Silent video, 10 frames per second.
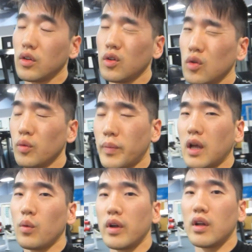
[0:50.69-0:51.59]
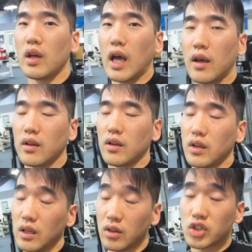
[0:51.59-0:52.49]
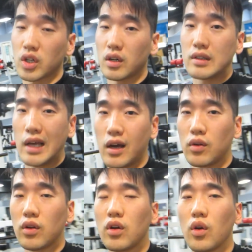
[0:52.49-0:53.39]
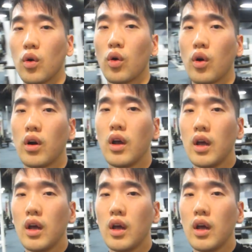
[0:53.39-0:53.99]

you'll probably want to either shut it down or